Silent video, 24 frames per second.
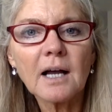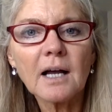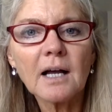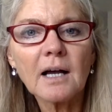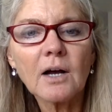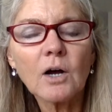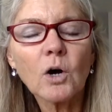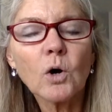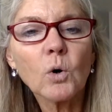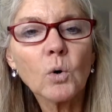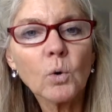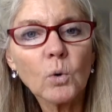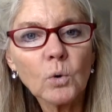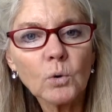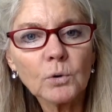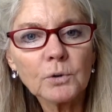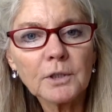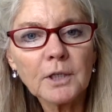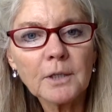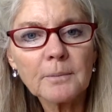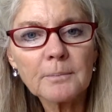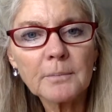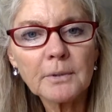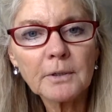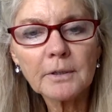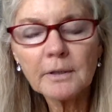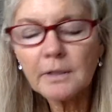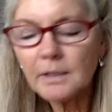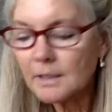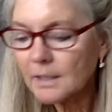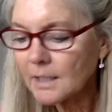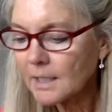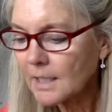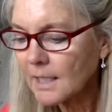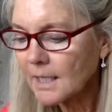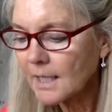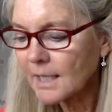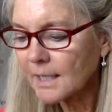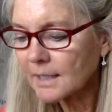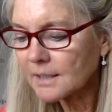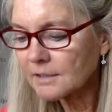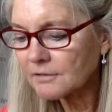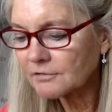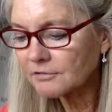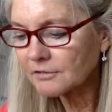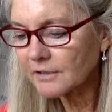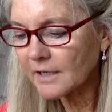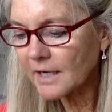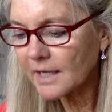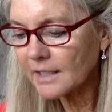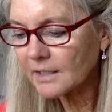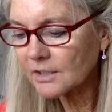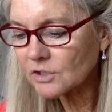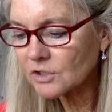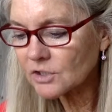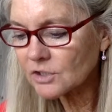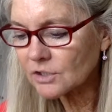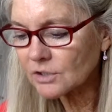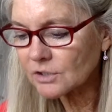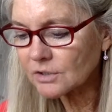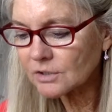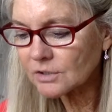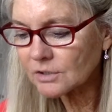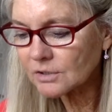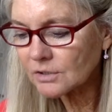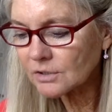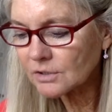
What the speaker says: a whole number and a fraction.